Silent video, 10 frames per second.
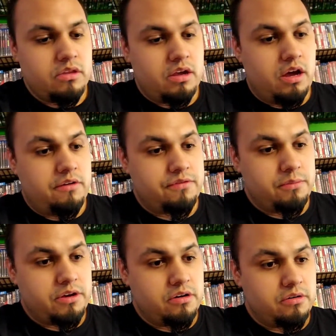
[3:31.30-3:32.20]

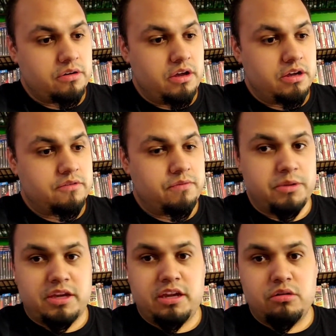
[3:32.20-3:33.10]
From
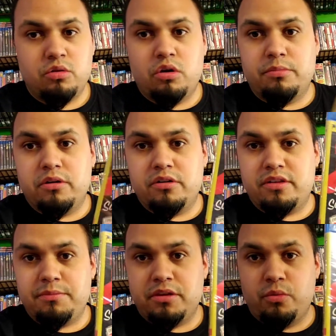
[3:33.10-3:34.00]
the Kino Lorber,
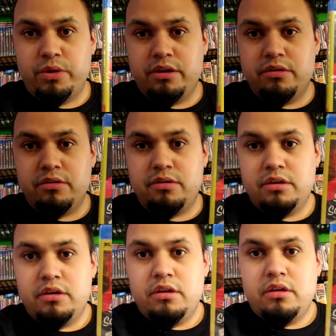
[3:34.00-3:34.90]
Something Weird
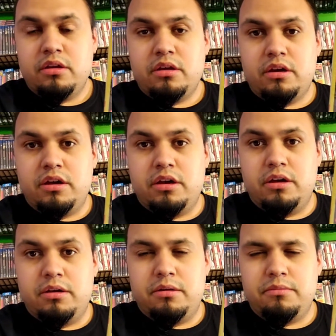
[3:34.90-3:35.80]

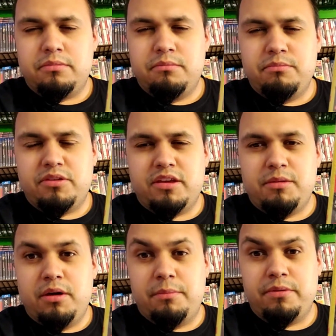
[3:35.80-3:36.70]

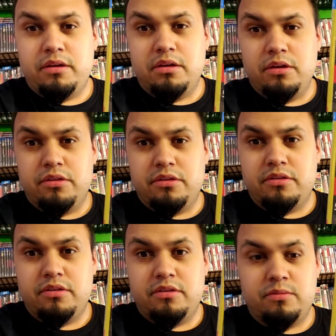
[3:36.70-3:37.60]
team up here.
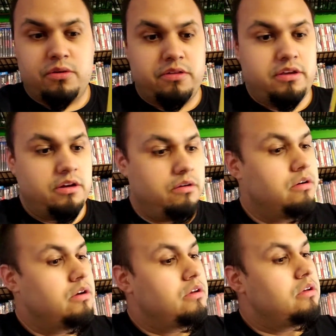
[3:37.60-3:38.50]
This is one of their
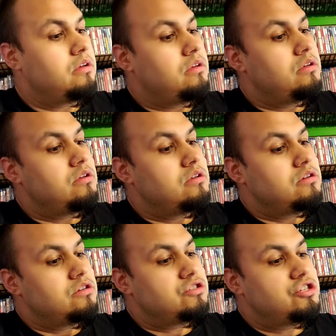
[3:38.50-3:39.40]

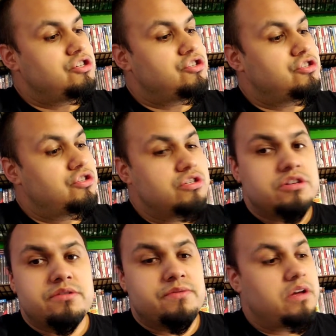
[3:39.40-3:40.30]
She Should
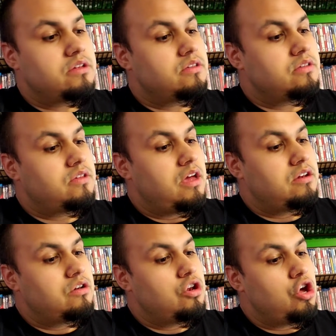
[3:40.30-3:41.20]
Have
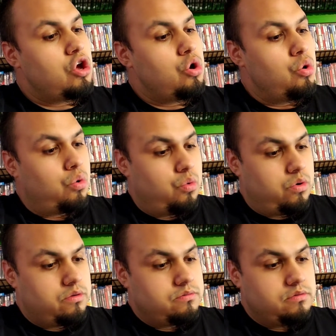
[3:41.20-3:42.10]
Said
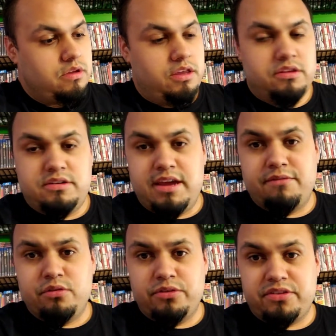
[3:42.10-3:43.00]
No and The
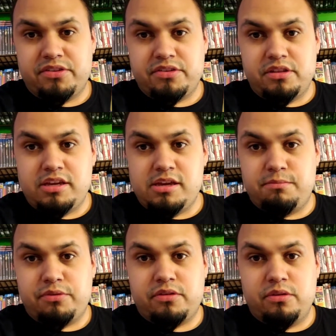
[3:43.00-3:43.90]
Devil Sleeps.